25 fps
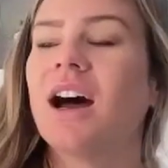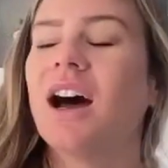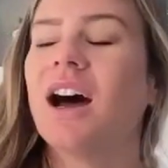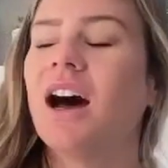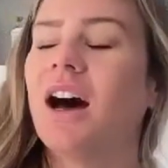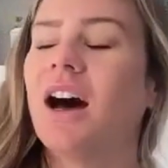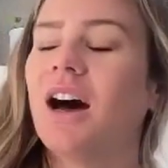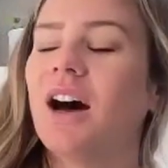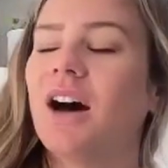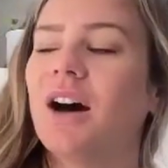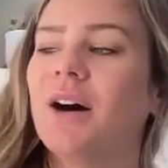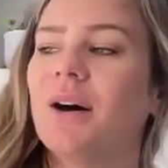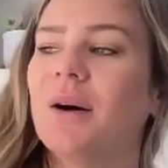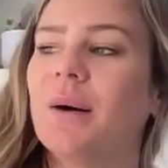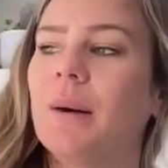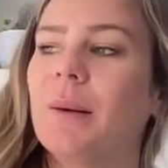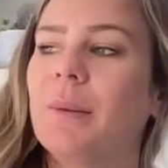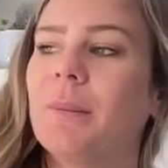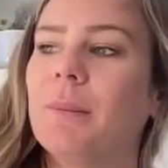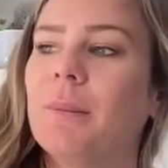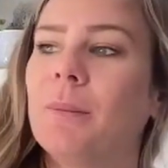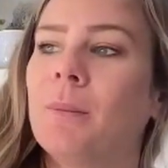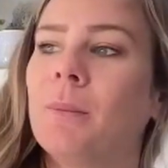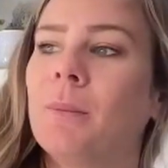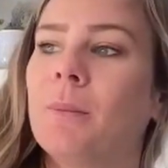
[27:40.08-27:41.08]

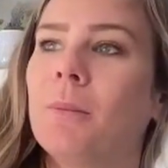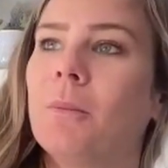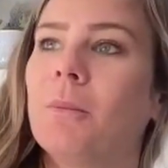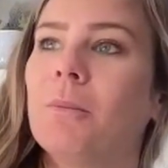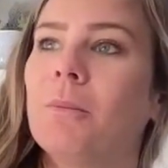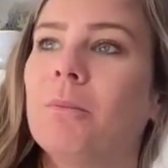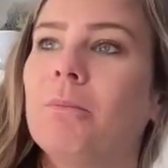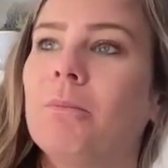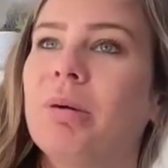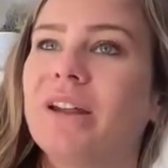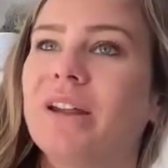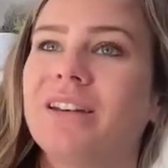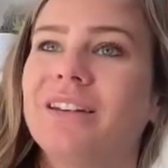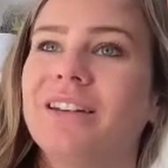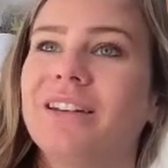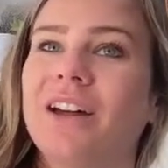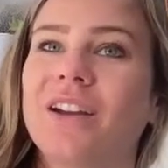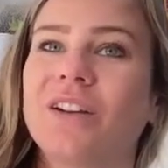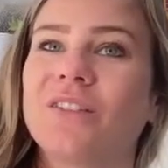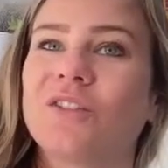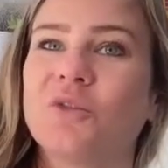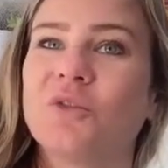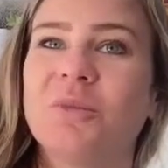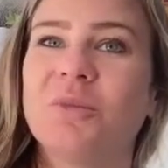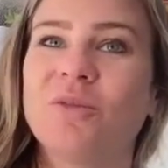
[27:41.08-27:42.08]
um, but
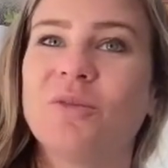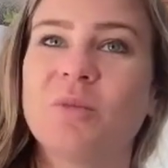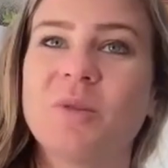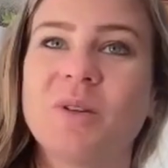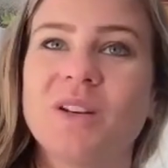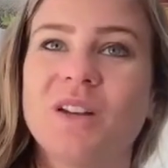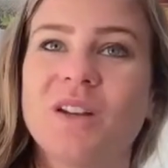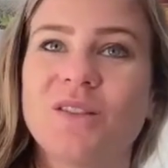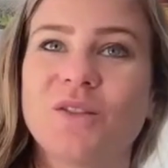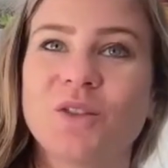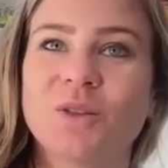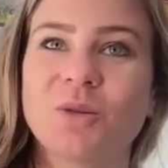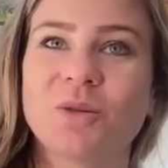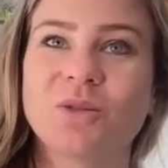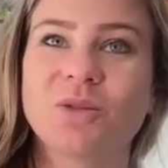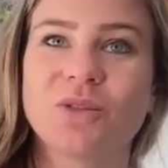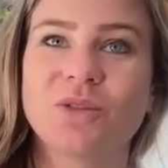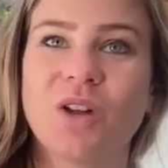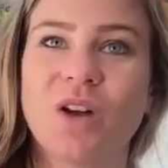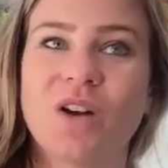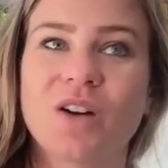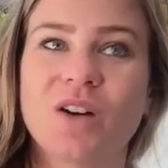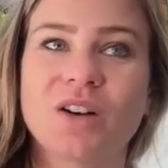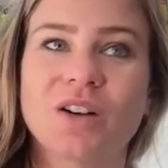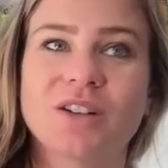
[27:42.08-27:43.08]
none of them have been ever
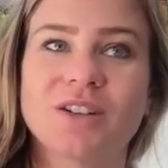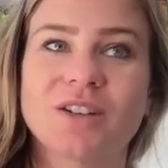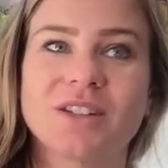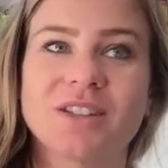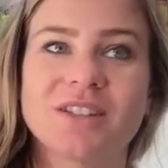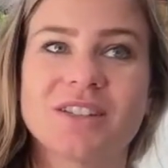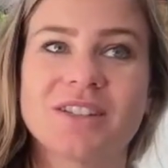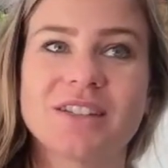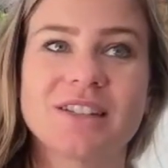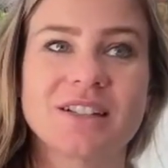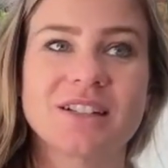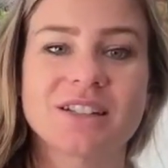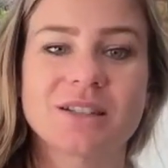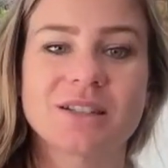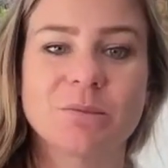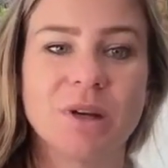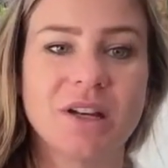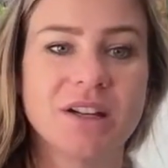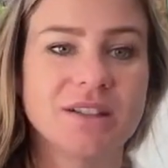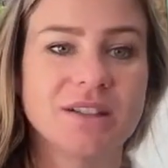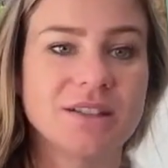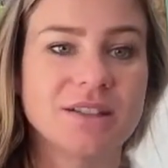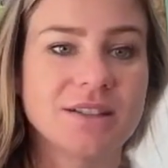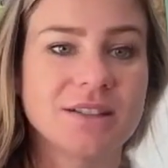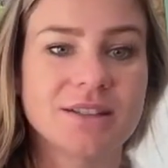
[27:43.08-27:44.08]
longer than six
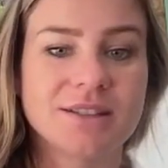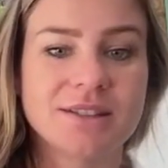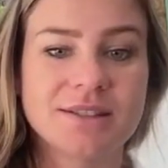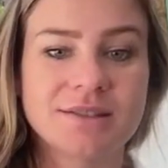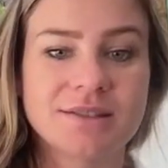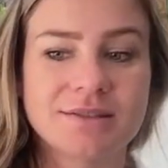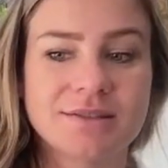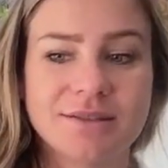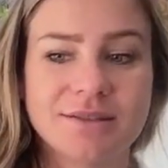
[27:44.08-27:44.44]
months.